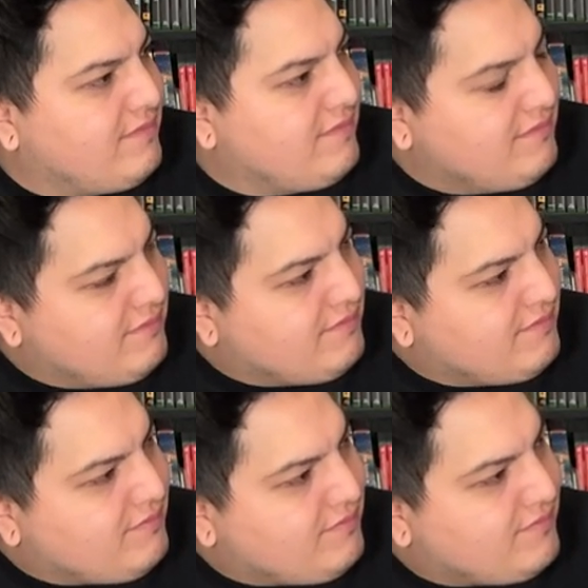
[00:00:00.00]

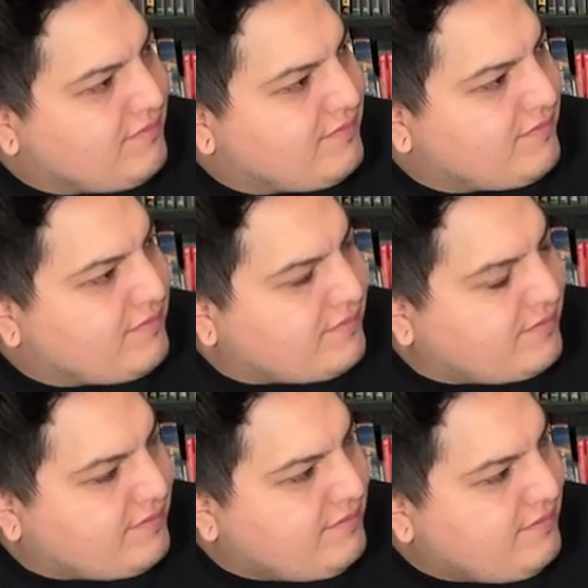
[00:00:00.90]

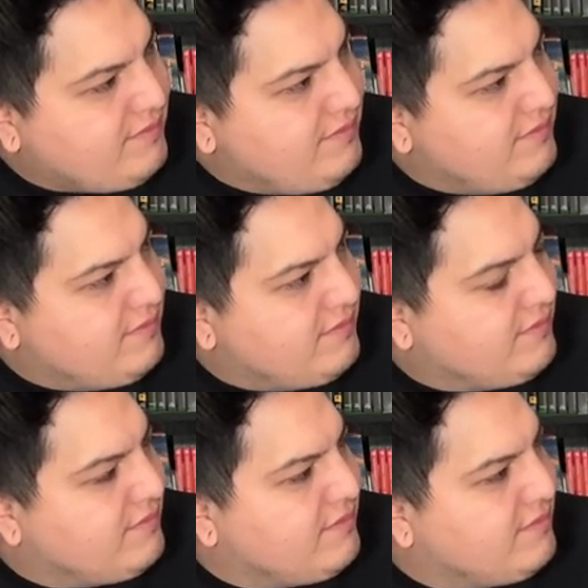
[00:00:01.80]

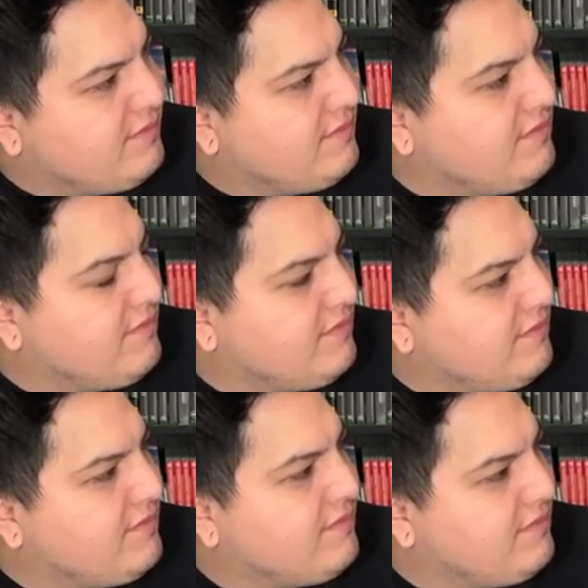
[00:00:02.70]

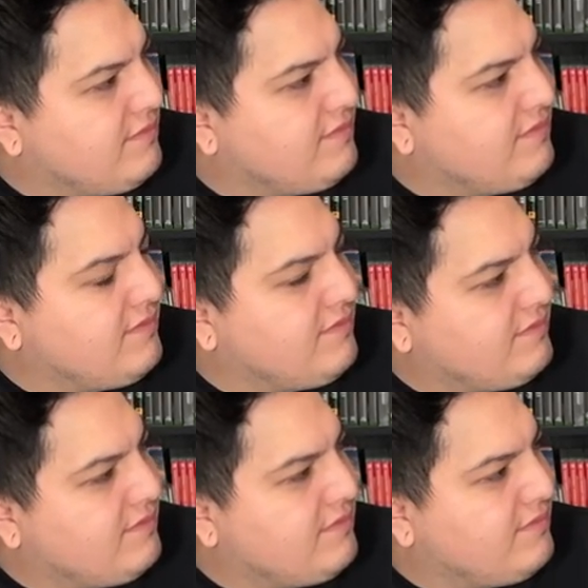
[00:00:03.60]

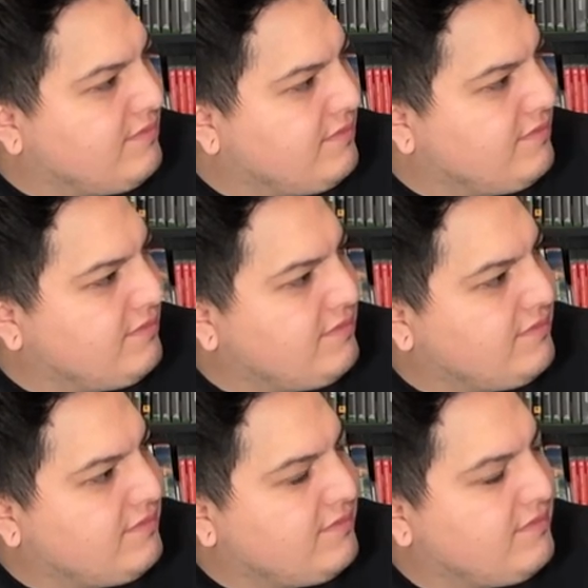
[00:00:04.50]

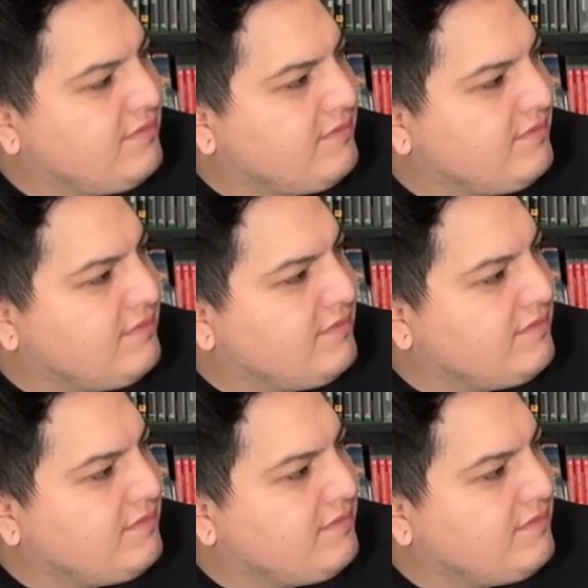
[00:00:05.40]
No words are spoken by the person on screen.